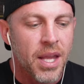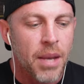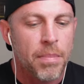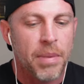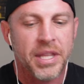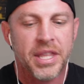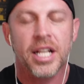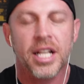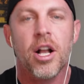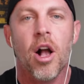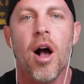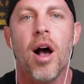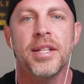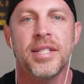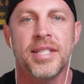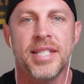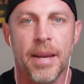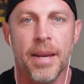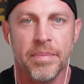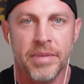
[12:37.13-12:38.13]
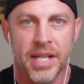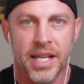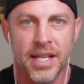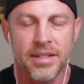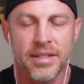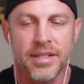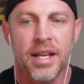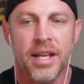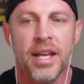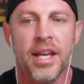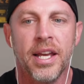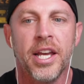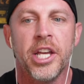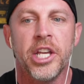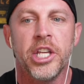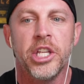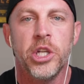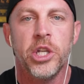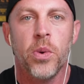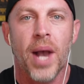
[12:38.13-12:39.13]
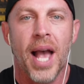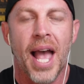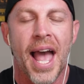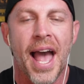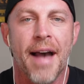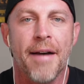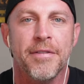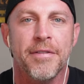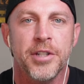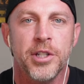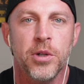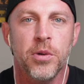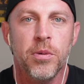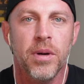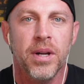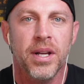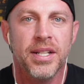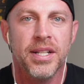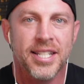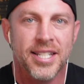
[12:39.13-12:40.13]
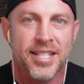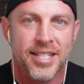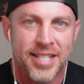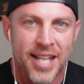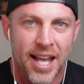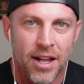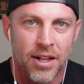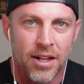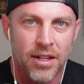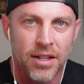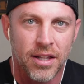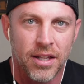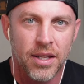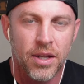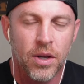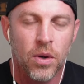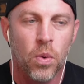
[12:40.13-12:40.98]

But the concept is you have to sell